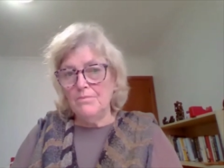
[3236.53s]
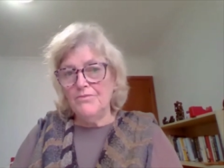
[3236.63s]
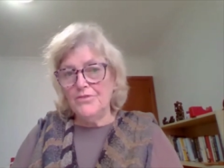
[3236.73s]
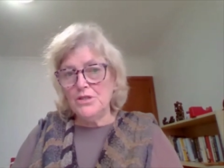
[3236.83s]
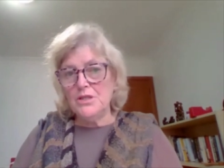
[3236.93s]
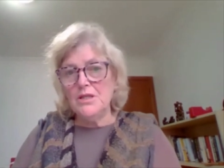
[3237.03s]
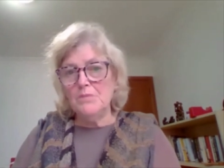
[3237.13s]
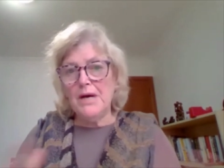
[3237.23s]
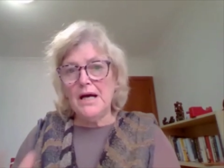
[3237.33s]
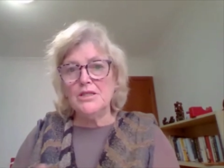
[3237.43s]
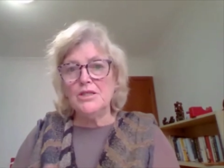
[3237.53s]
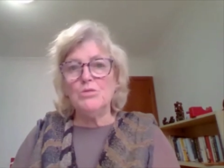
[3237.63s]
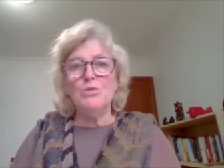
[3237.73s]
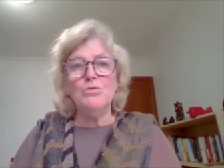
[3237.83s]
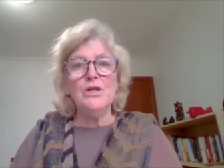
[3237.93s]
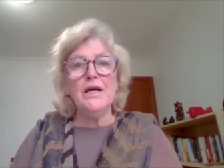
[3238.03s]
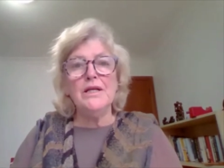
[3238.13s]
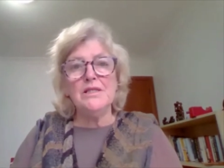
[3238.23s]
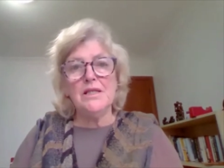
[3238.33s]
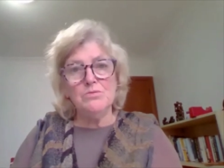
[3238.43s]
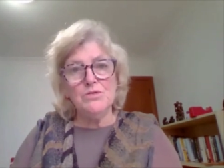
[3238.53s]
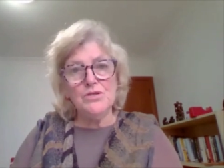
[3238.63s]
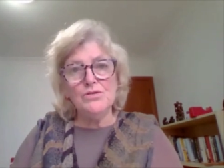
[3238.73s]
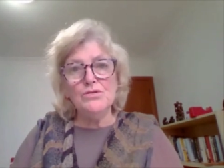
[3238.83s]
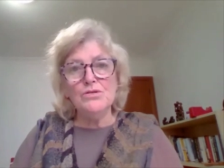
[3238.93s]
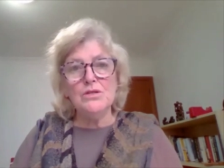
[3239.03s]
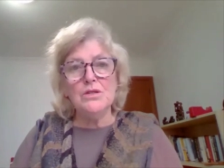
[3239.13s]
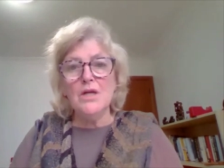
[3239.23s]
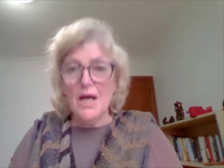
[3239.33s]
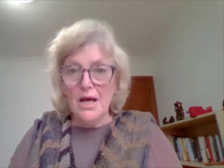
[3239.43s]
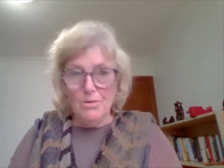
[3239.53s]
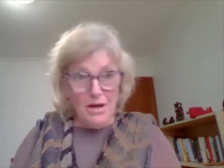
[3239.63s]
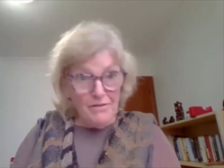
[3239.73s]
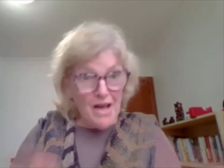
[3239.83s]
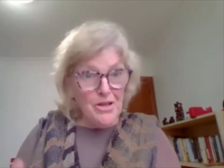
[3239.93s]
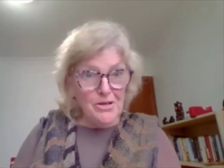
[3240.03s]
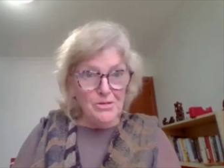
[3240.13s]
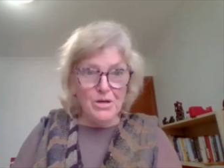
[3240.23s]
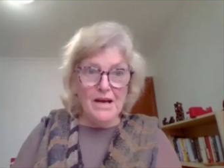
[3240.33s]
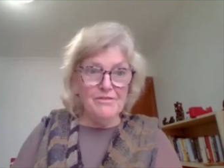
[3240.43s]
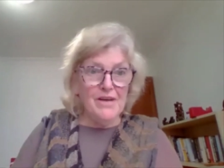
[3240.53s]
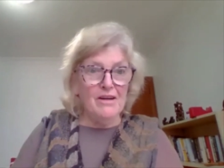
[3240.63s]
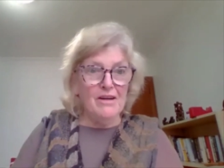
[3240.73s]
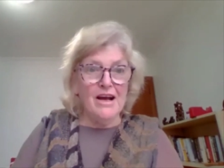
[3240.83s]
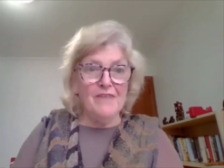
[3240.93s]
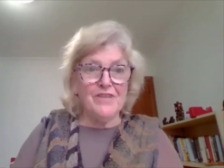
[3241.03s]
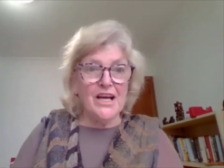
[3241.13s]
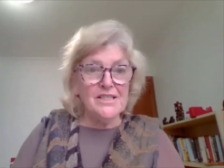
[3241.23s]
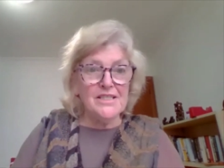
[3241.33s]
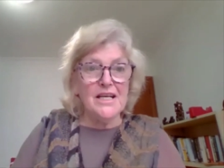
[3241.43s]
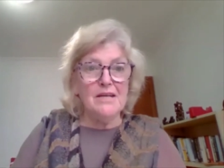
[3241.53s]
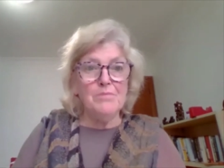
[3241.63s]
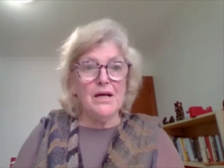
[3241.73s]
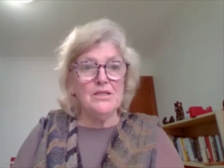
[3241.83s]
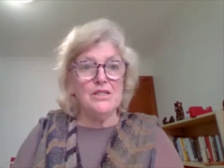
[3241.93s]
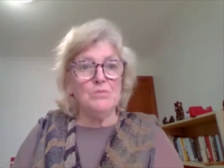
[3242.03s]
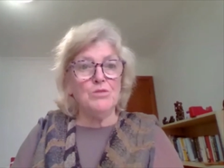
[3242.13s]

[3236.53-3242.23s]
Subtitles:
Firstly, the partnership coordinators, as with Susan. We have our Afghanistan partnership